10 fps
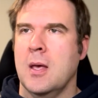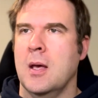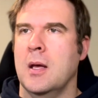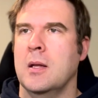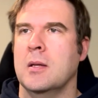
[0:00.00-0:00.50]

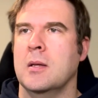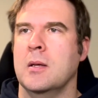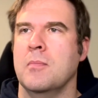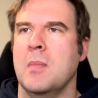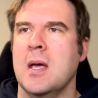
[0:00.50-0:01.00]
and
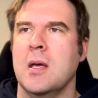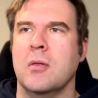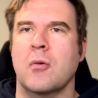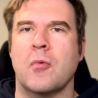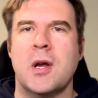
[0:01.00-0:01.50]

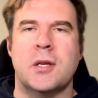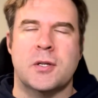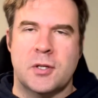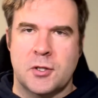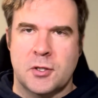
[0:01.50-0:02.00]
making the right
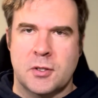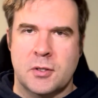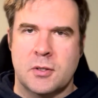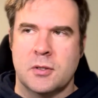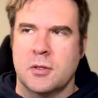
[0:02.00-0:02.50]

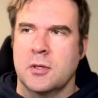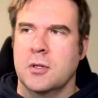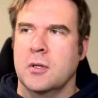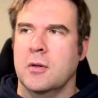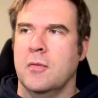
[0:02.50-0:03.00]
decisions.
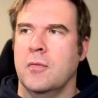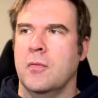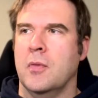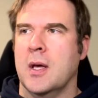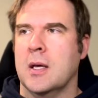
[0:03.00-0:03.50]

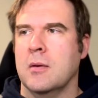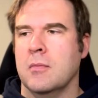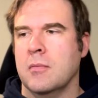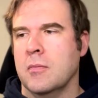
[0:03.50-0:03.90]
Like